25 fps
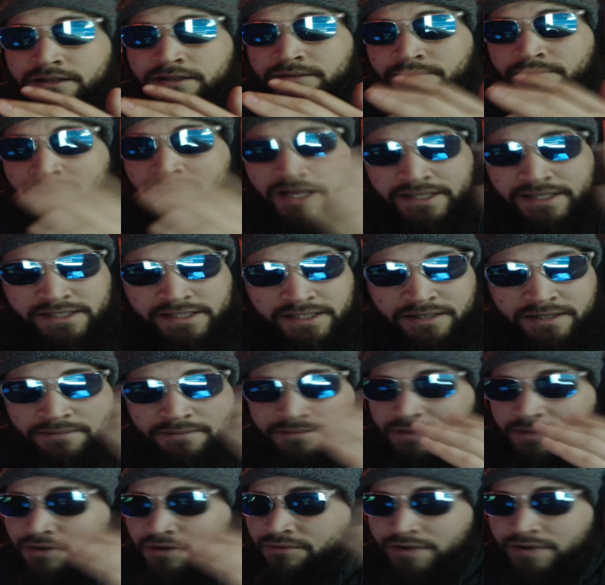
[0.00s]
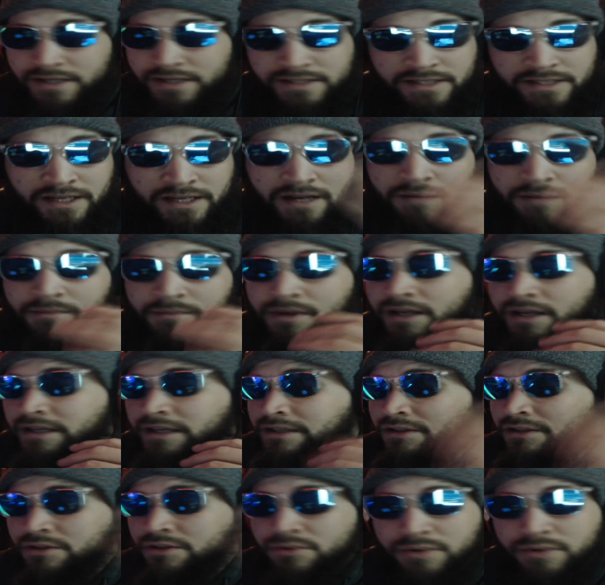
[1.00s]
Bless up. Rest up.
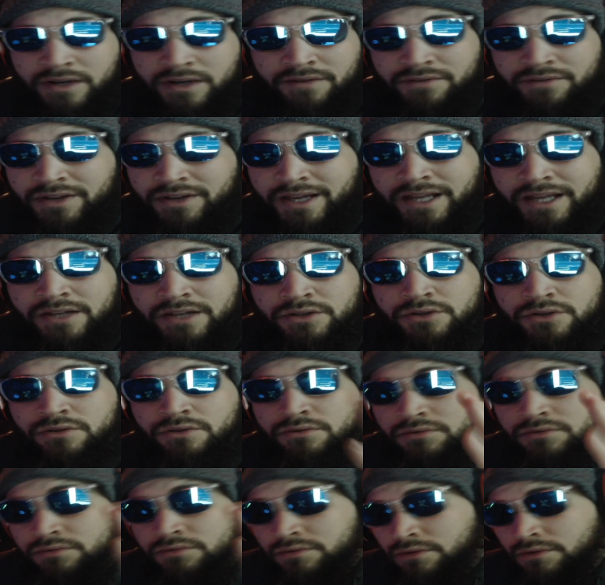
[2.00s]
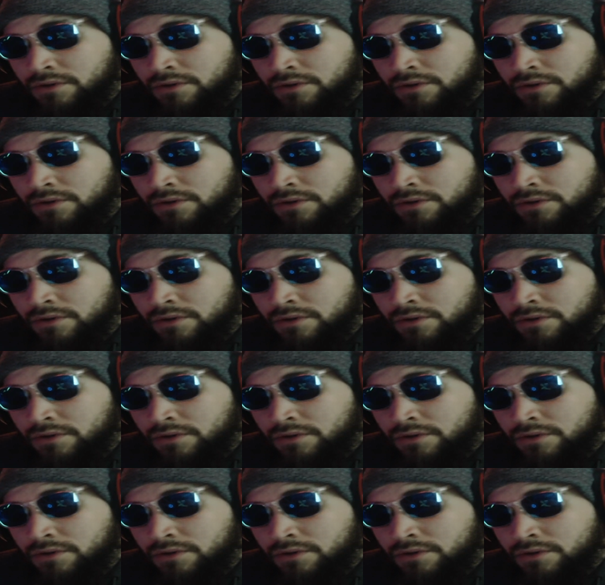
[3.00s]
Do whatever you got to do.